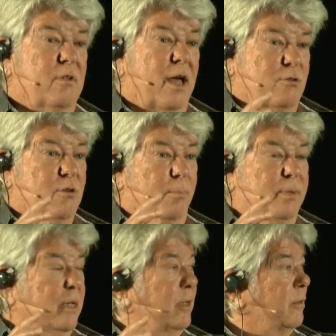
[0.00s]
not jump
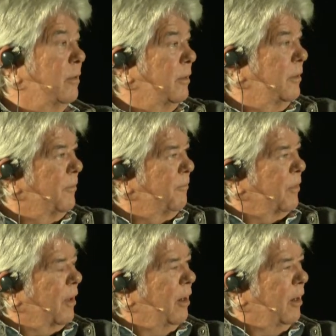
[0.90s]
in,
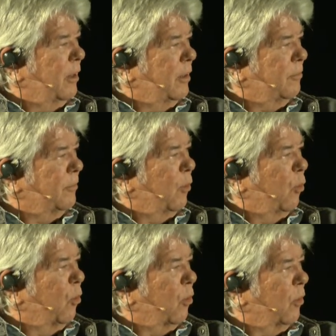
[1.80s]

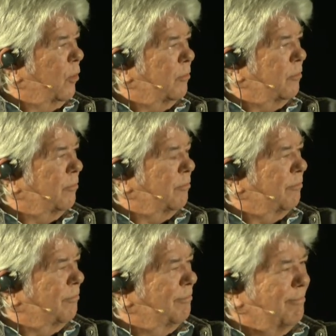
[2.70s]
or
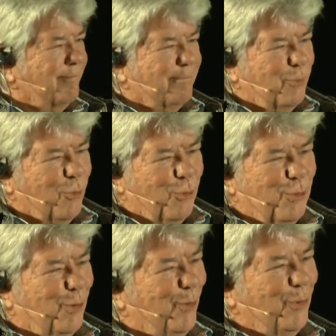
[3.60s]

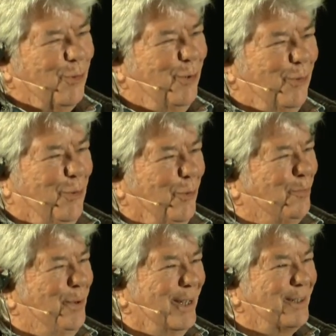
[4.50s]
you know, or
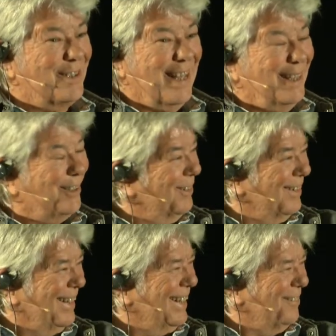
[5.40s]
be a sailor
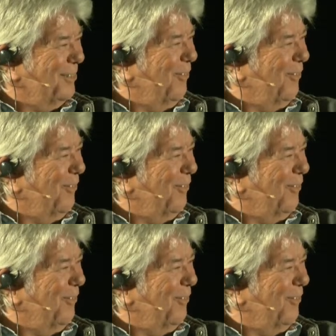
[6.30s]
if you